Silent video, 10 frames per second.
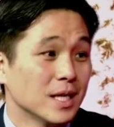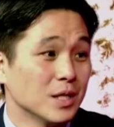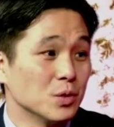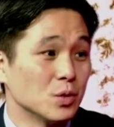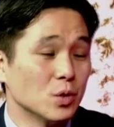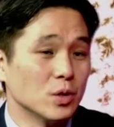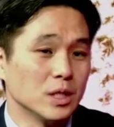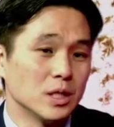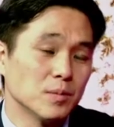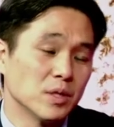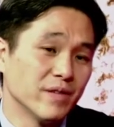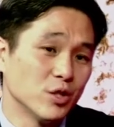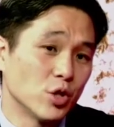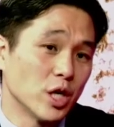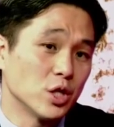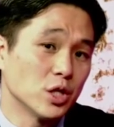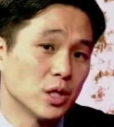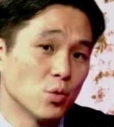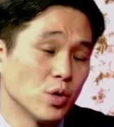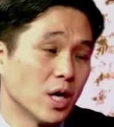And so in terms of
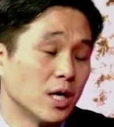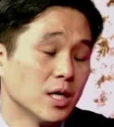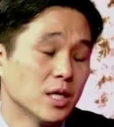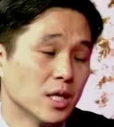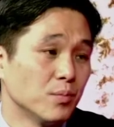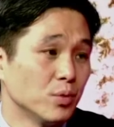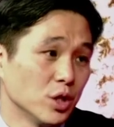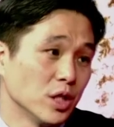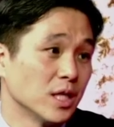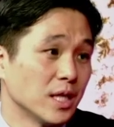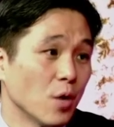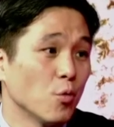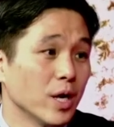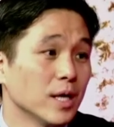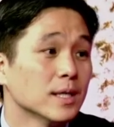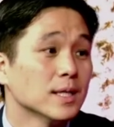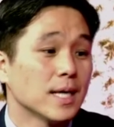education, we are uh, pushing it that way.